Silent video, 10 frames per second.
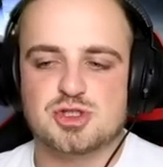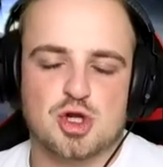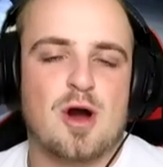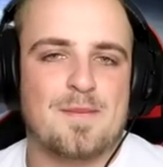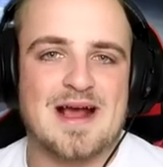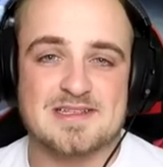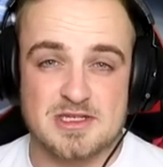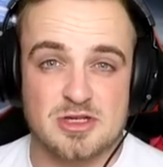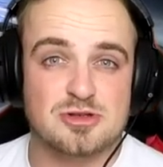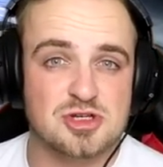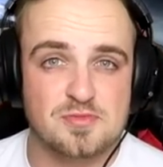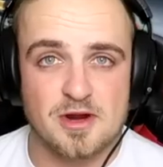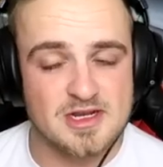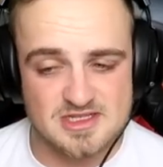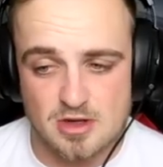job as a
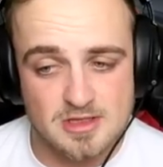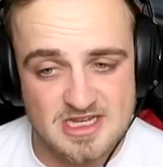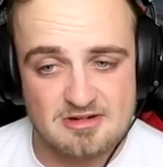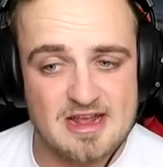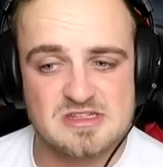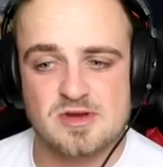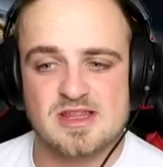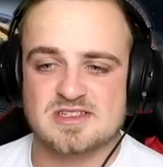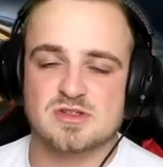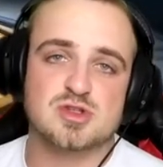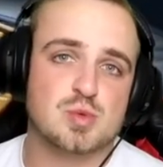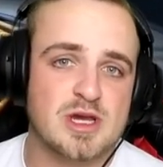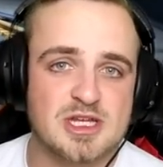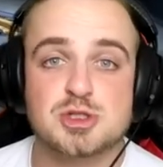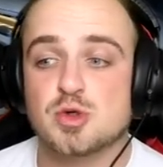YouTuber and as a content creator, whether that's on
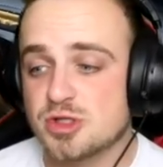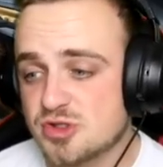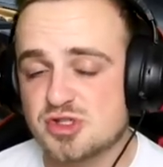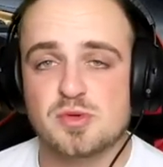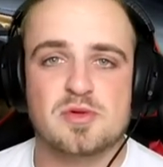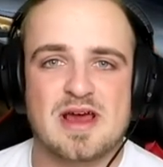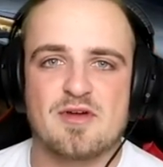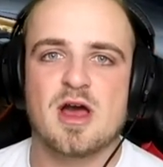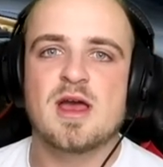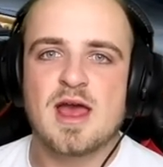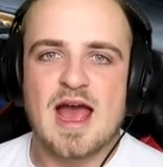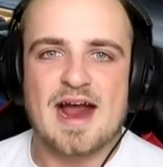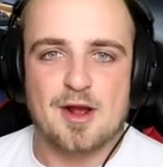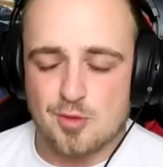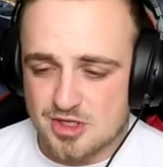Twitch or YouTube or whatever.
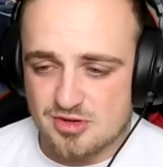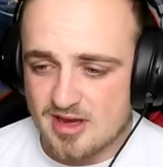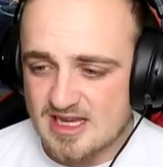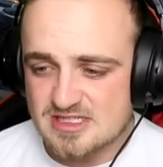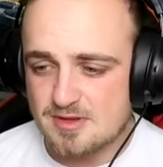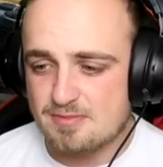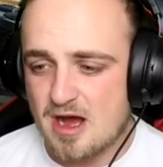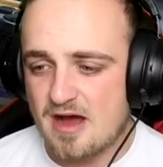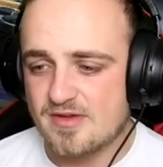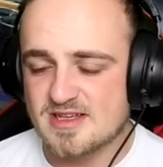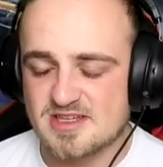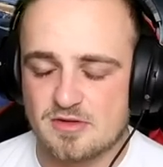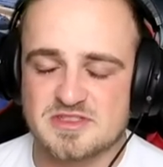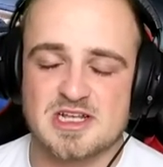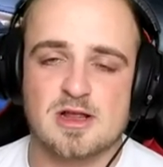And I want you guys to be a part of it. So
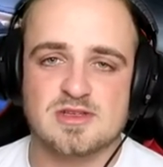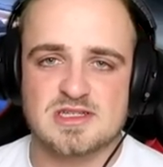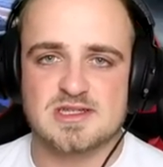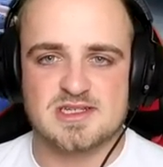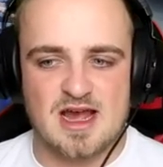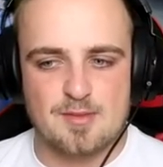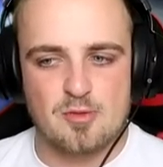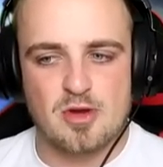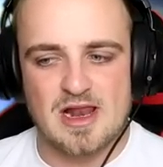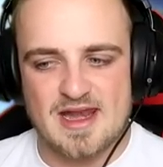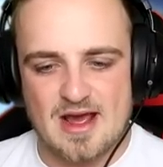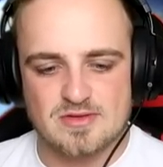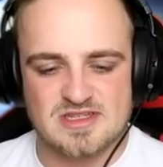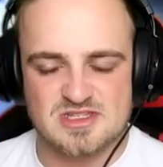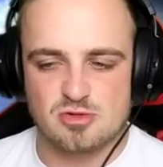obviously close to the time I will
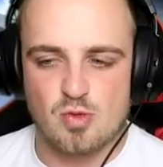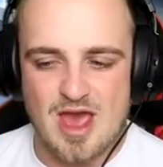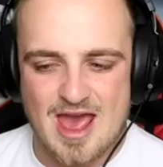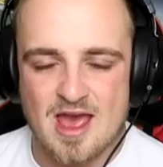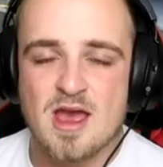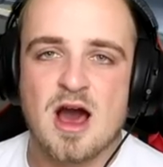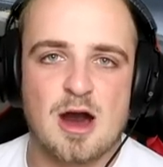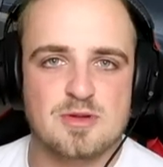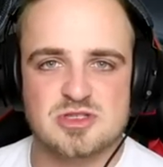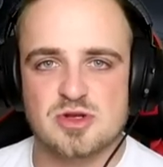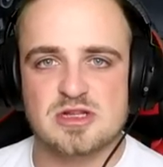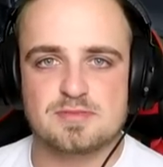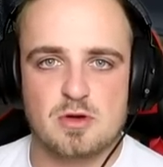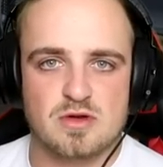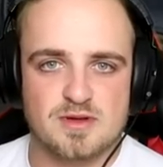announce as to where I'll be doing the
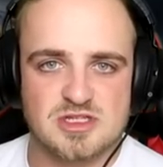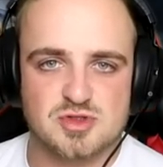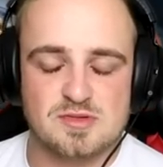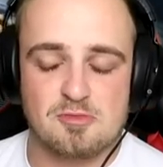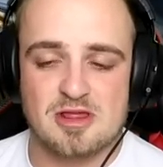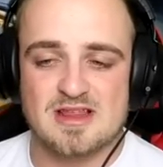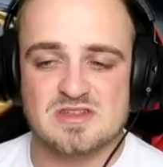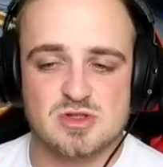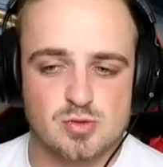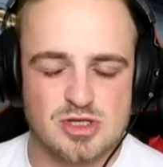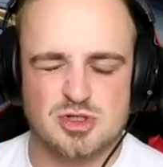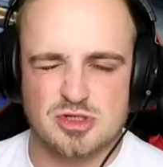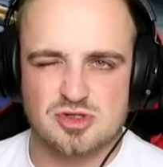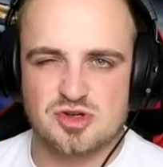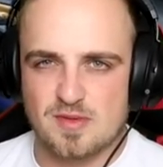bulk of my streaming, whether that's on Twitch or
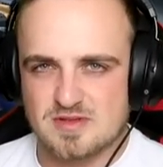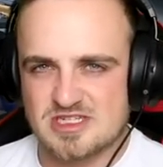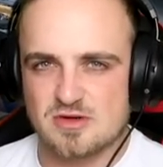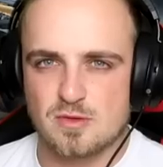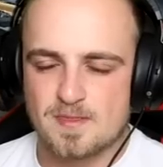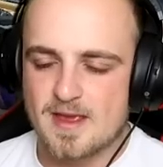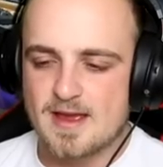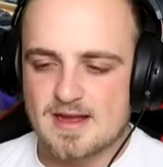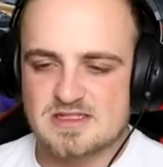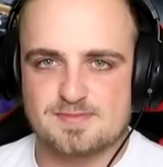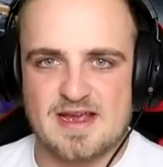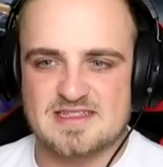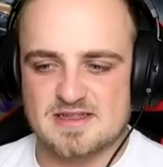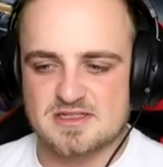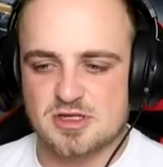YouTube. I'm still
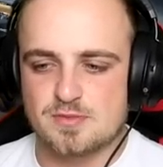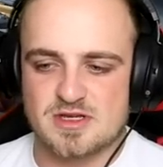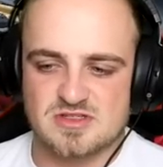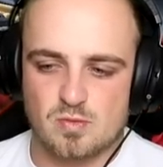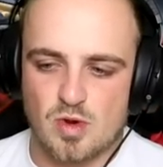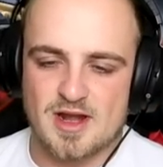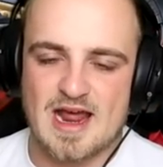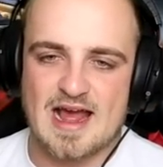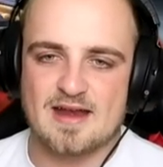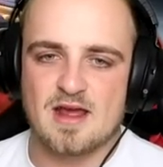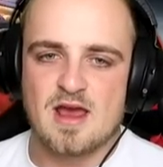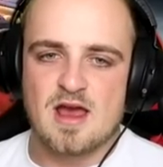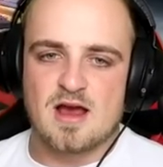debating the two because on one hand,